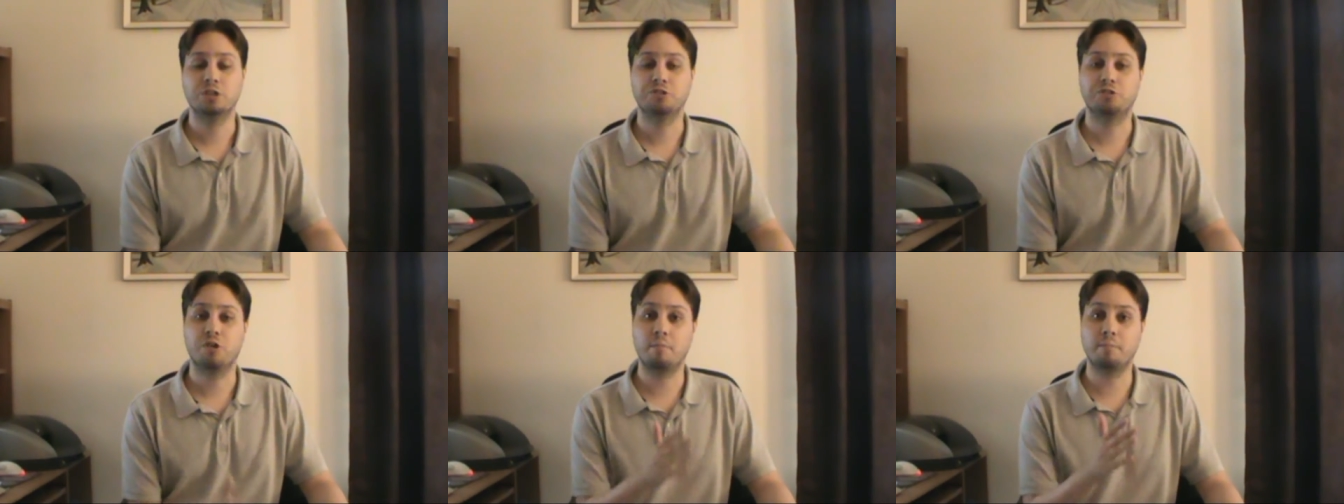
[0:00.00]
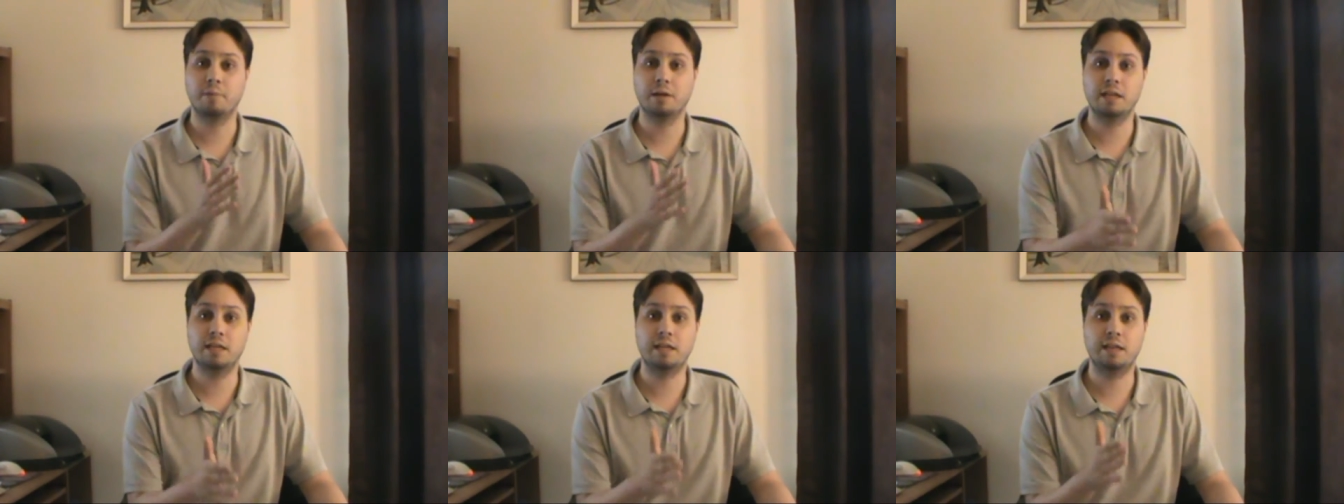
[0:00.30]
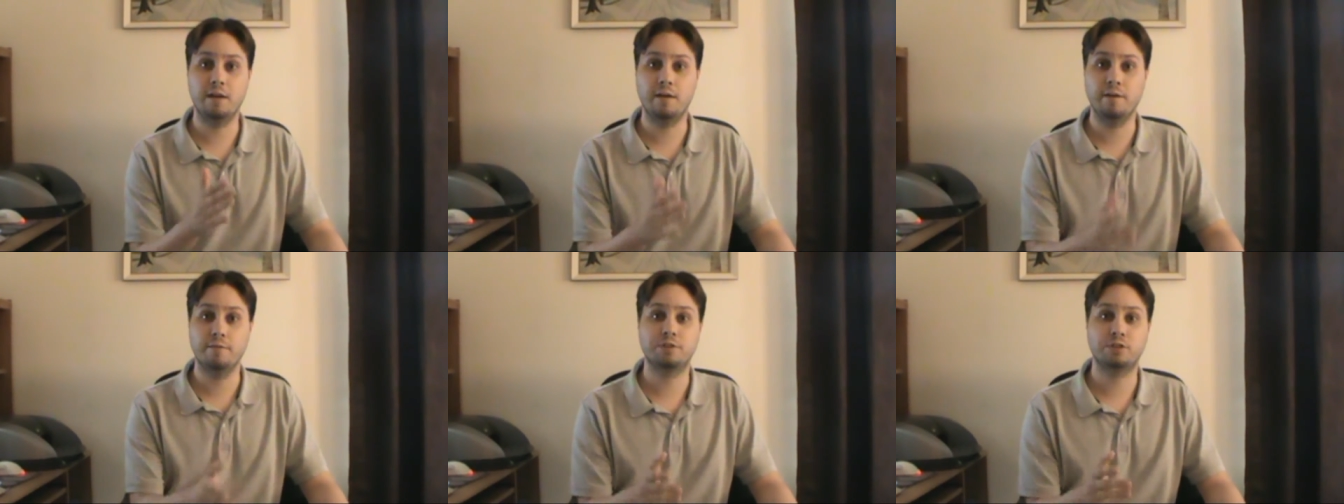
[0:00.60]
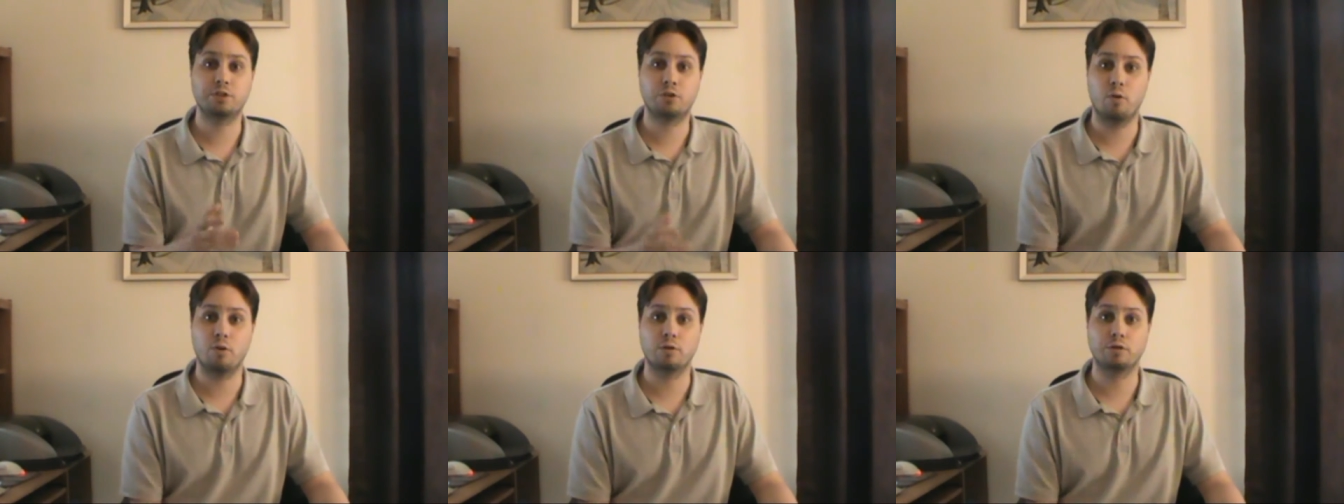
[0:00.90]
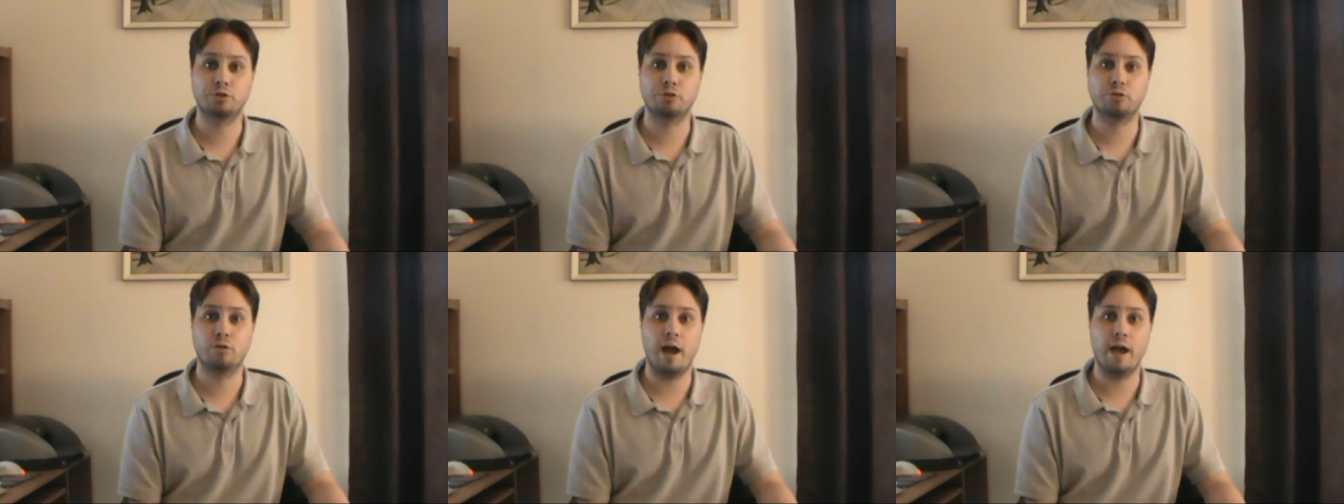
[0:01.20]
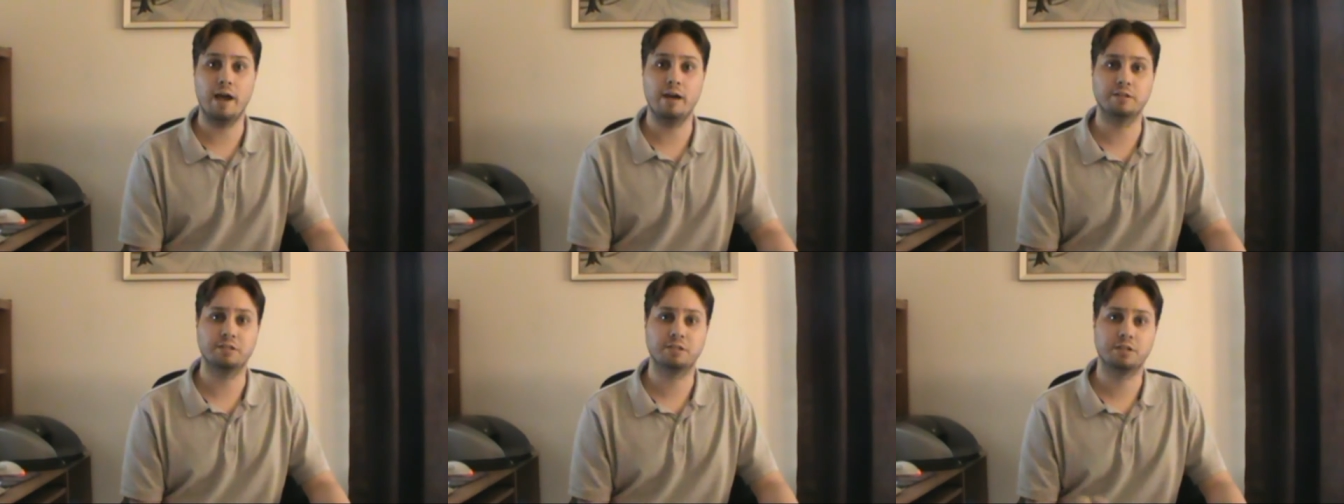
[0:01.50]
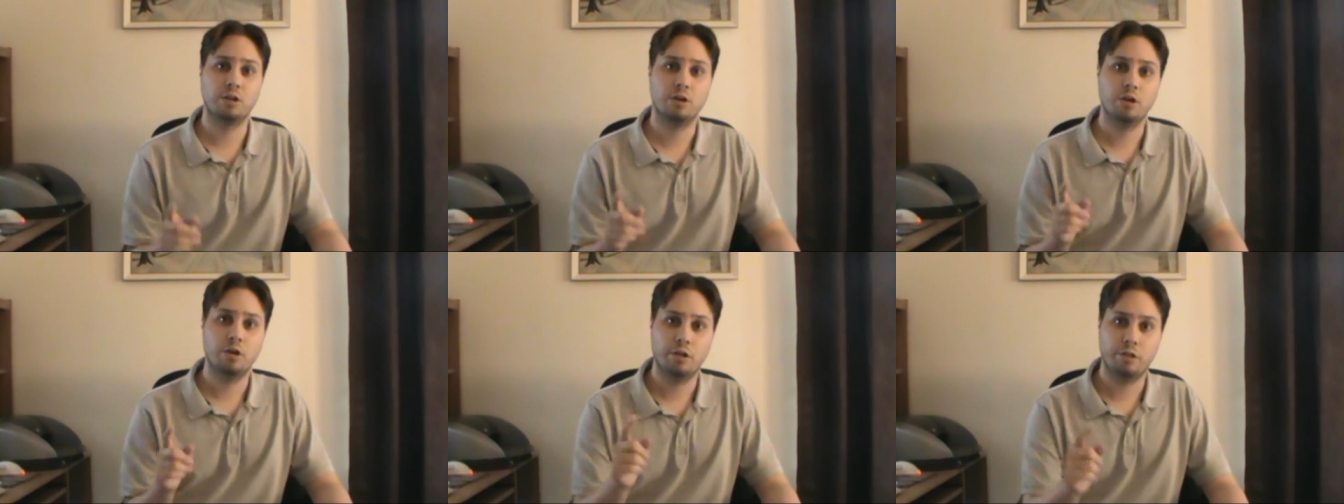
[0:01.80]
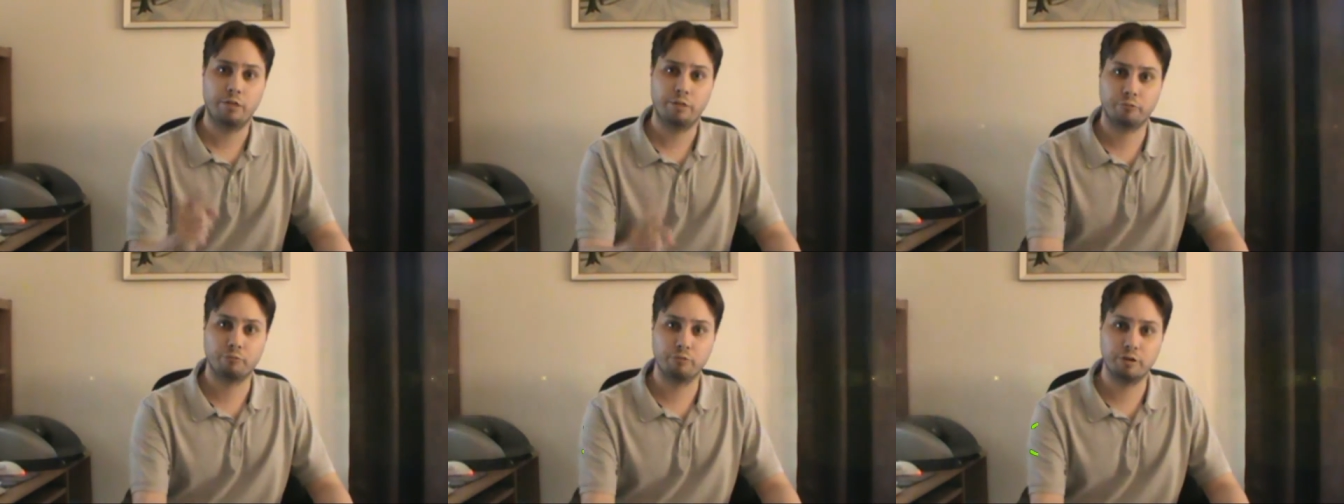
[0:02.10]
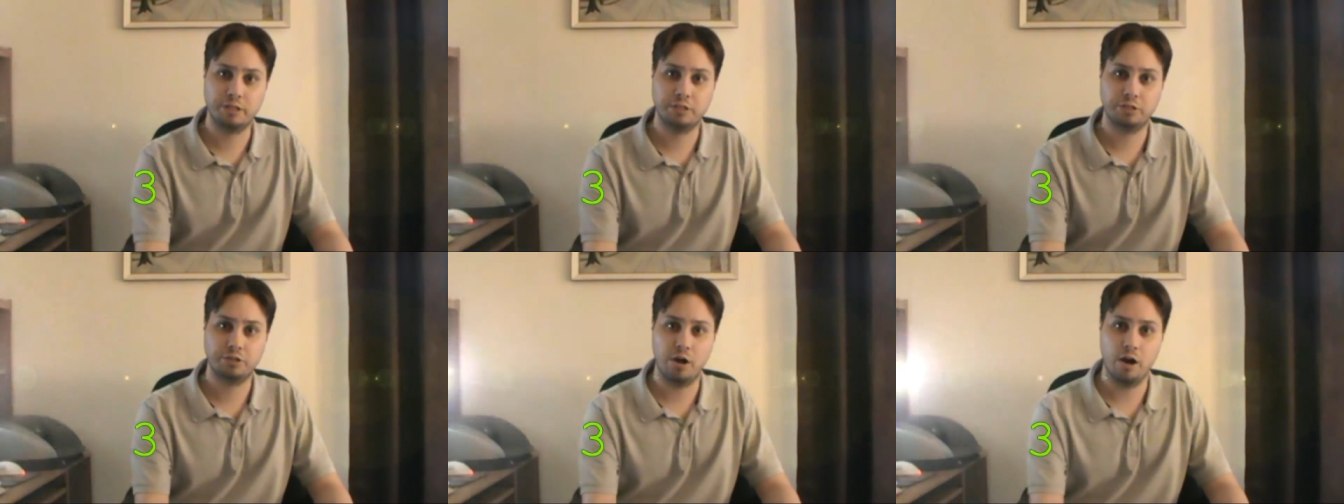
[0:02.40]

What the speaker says: So I'm going to give Scorch Trials 3